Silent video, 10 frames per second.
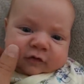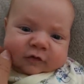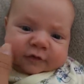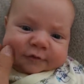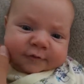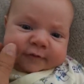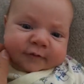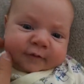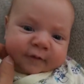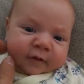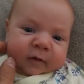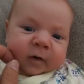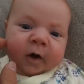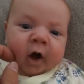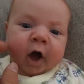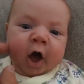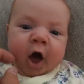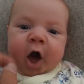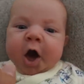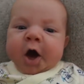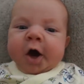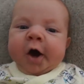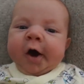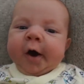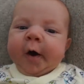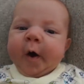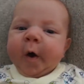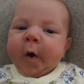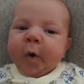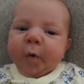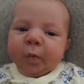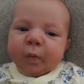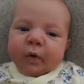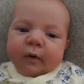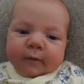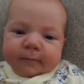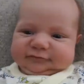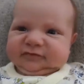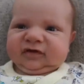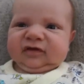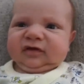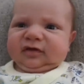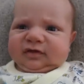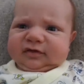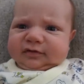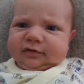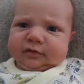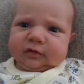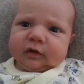Show me that smile. Oh no, big yawn. You having a good time?